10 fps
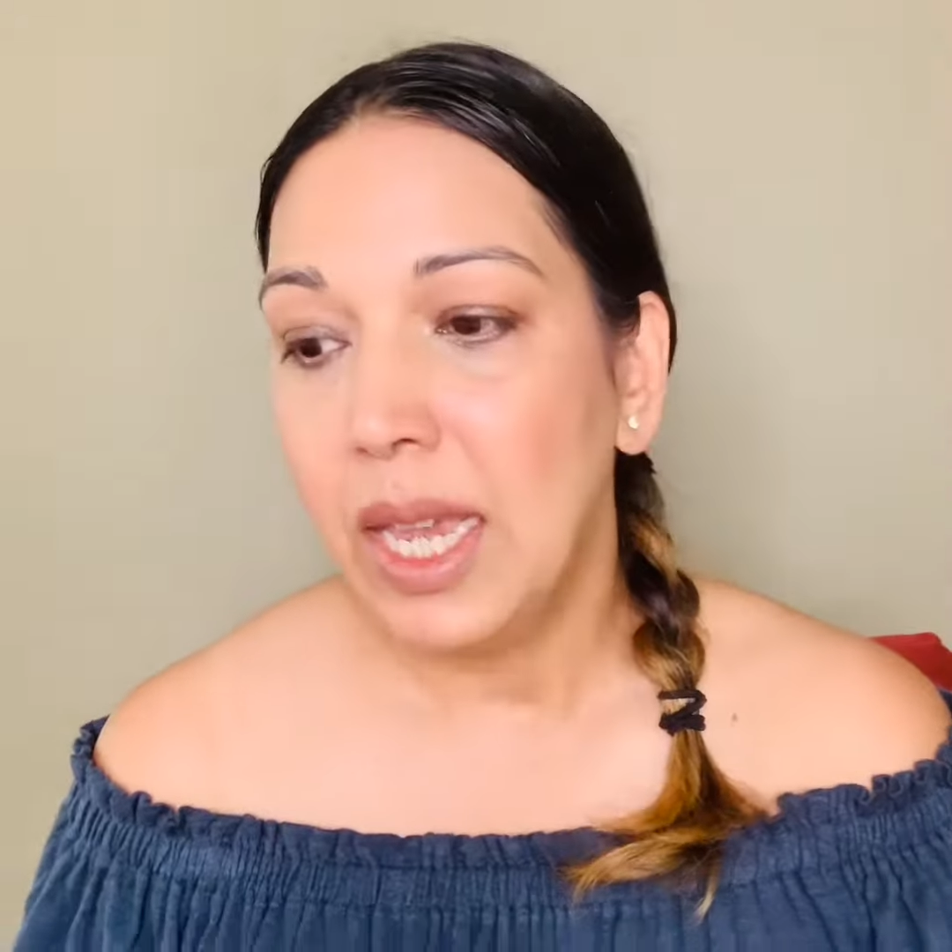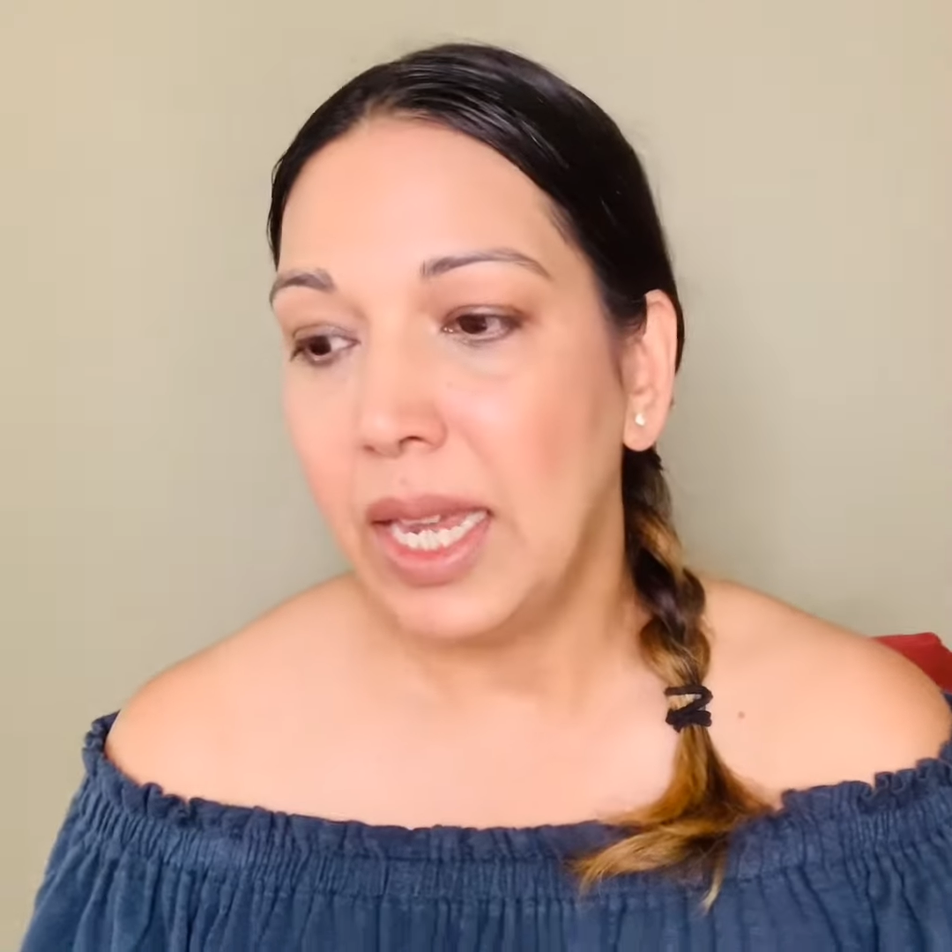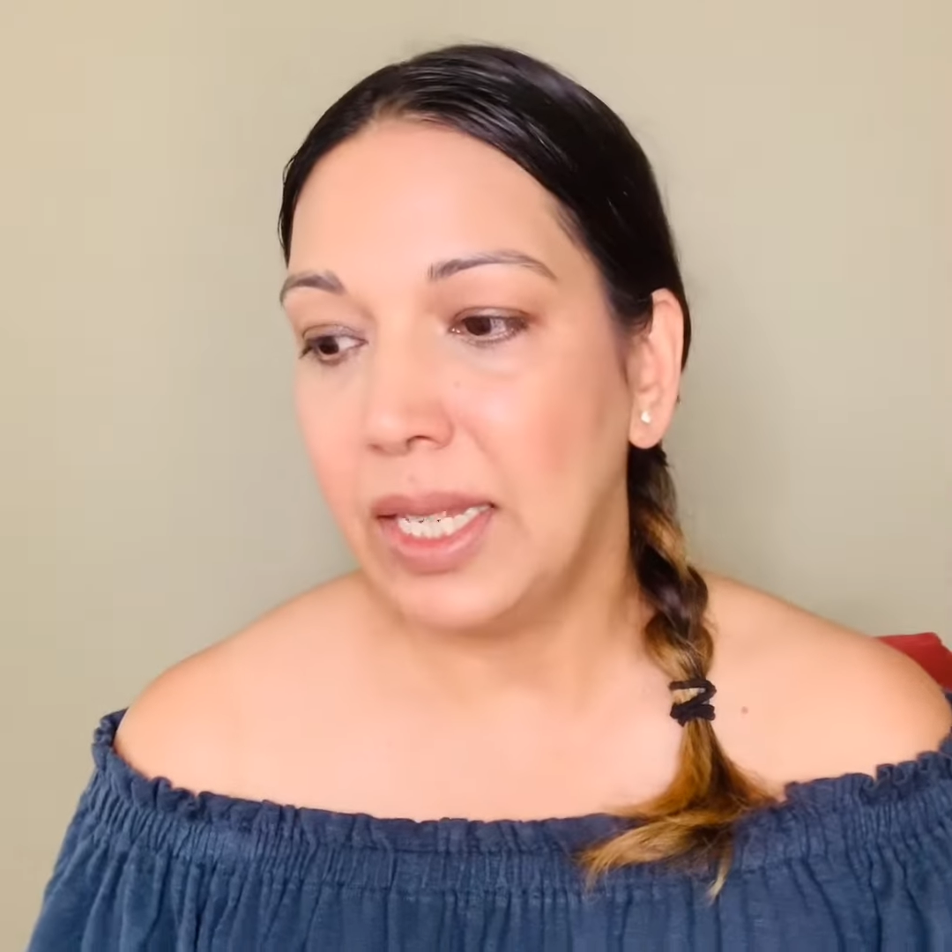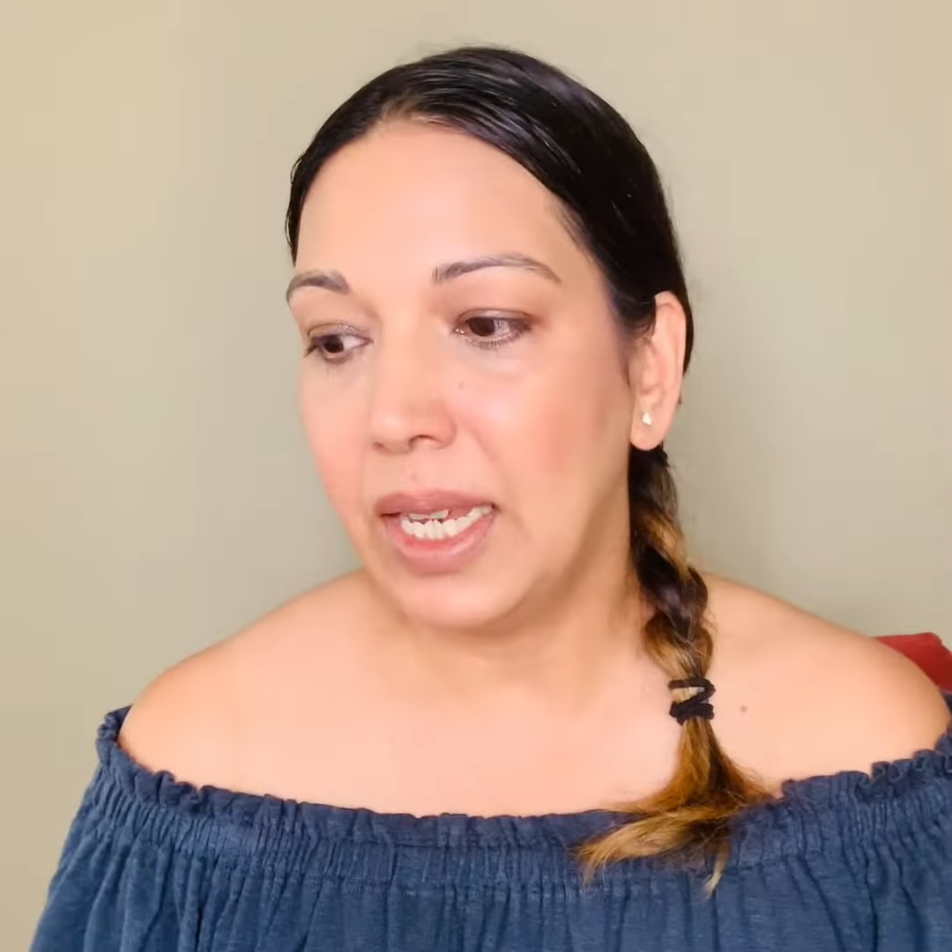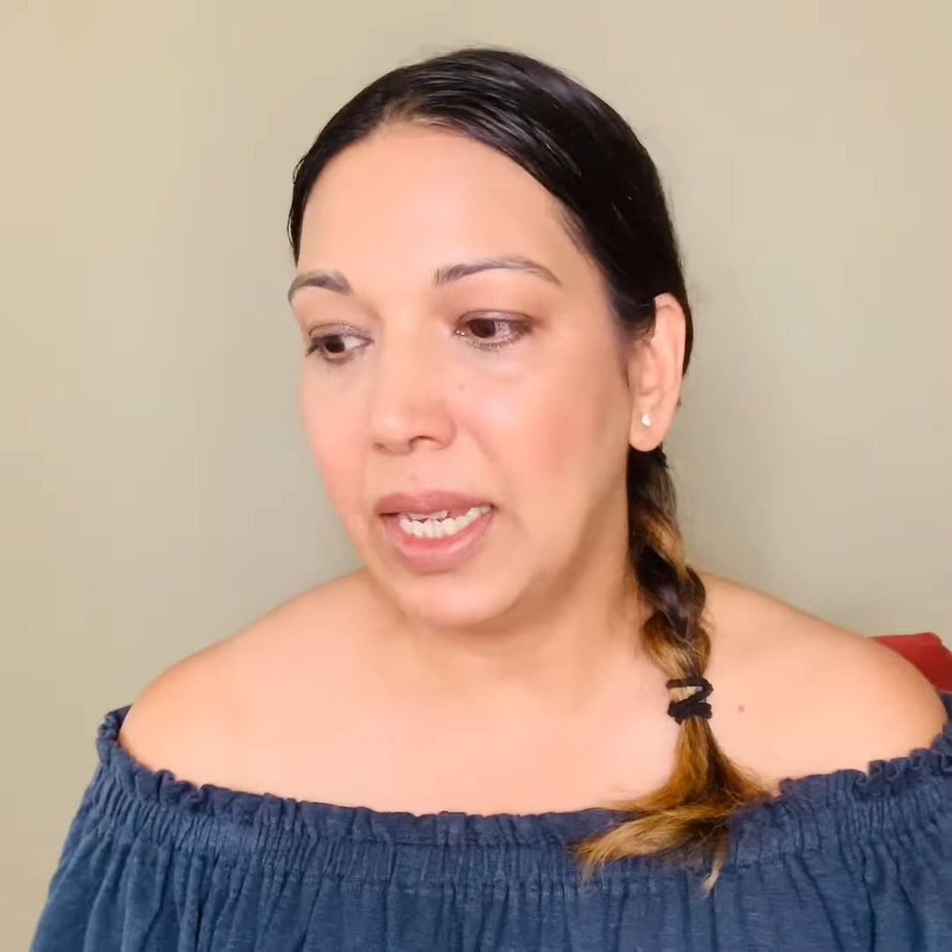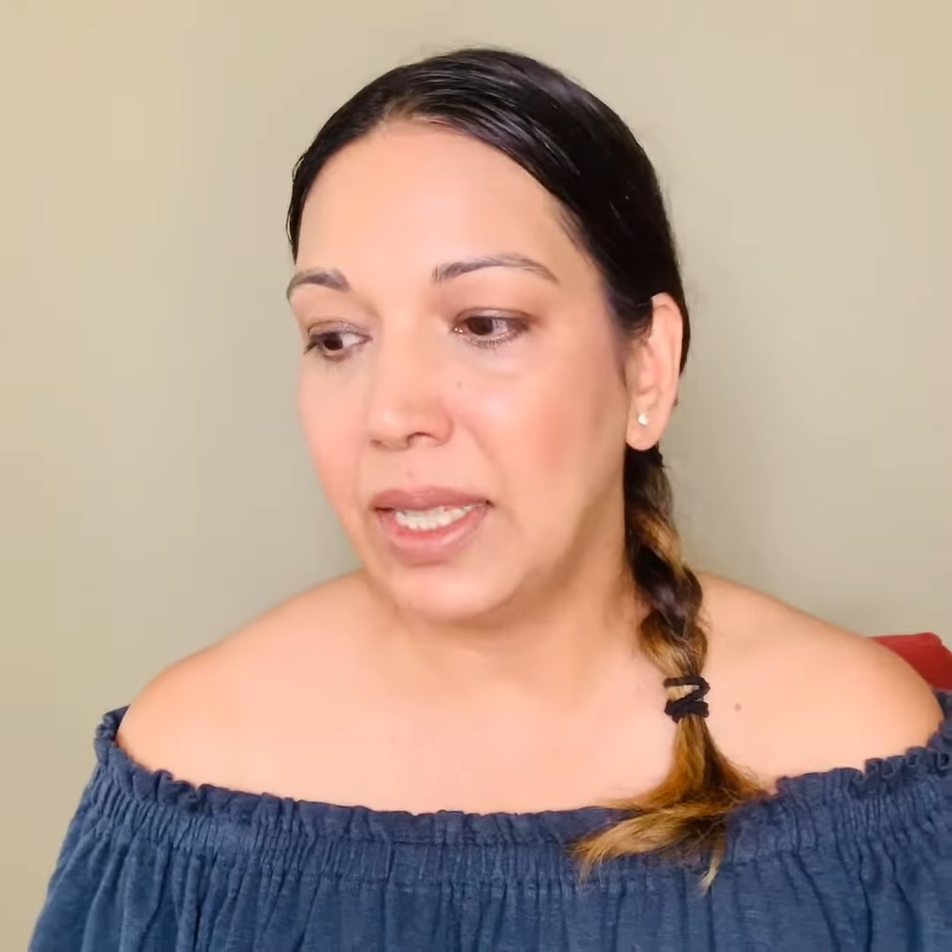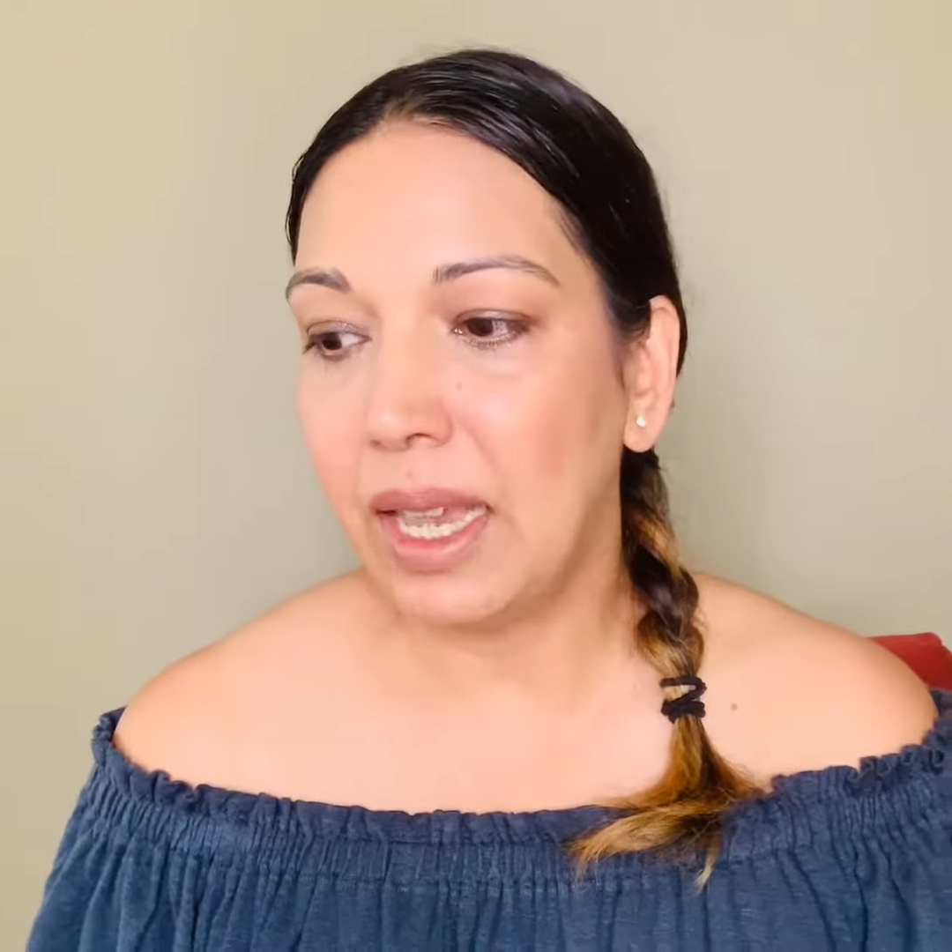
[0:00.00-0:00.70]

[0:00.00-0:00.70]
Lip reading: It takes